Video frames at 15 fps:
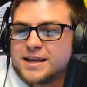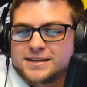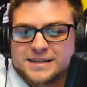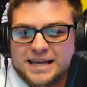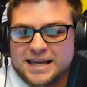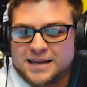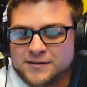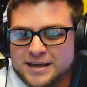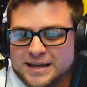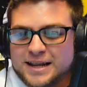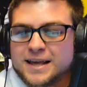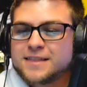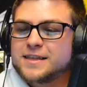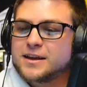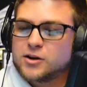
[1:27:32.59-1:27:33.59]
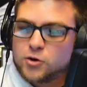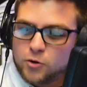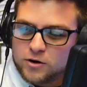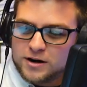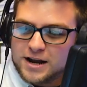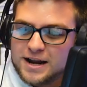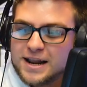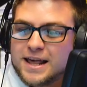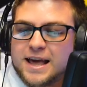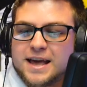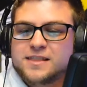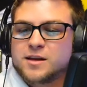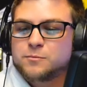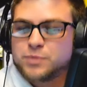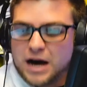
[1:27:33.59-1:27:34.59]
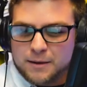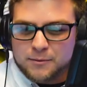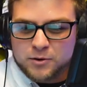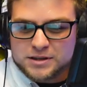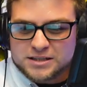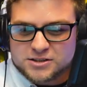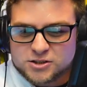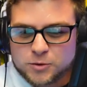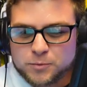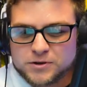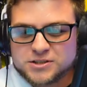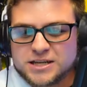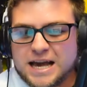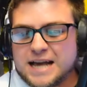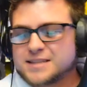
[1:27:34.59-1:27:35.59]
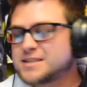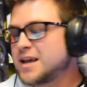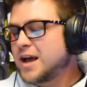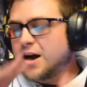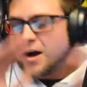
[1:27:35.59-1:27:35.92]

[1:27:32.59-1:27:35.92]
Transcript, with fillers: Deviant, then Corda, and then Baba with the super chats.